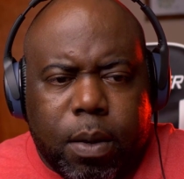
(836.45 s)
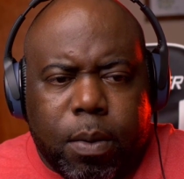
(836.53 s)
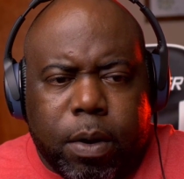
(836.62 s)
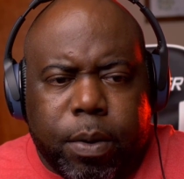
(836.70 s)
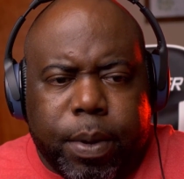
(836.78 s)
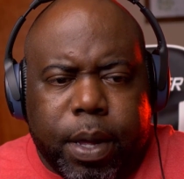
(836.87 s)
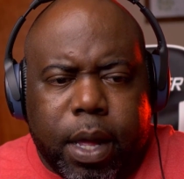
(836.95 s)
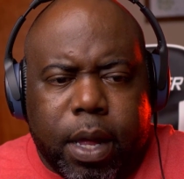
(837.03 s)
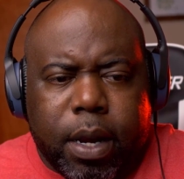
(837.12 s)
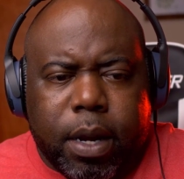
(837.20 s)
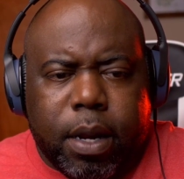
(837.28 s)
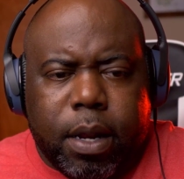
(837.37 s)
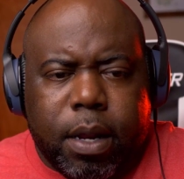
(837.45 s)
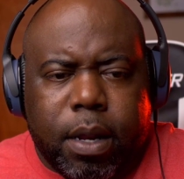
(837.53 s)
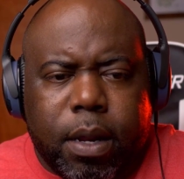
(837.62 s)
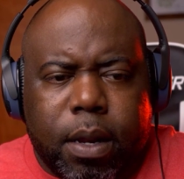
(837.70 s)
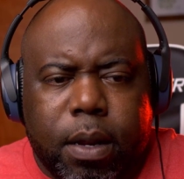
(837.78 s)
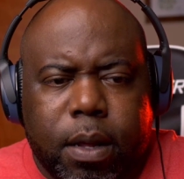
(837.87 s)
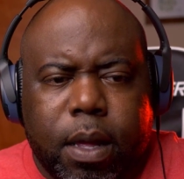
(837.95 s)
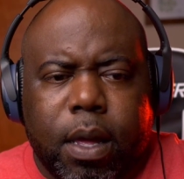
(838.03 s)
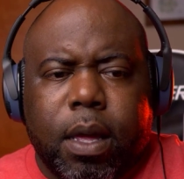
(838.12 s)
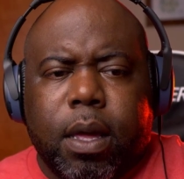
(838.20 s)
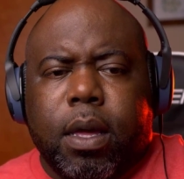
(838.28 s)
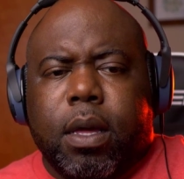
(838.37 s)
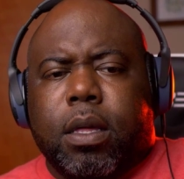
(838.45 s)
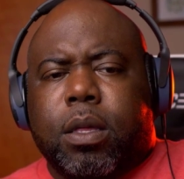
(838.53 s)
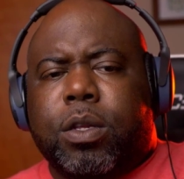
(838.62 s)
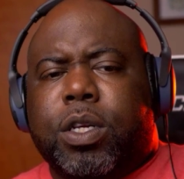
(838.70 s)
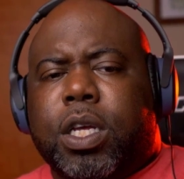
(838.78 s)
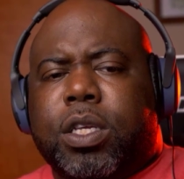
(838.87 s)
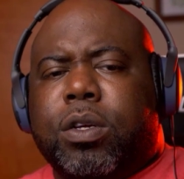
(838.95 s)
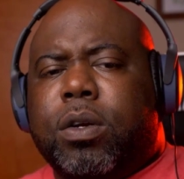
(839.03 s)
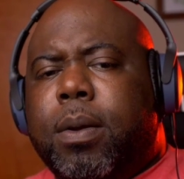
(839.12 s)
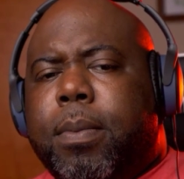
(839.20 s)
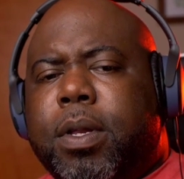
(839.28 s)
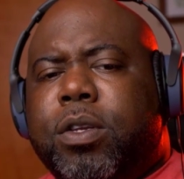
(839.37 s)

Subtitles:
Where are we at? Okay. You Jester, I'm on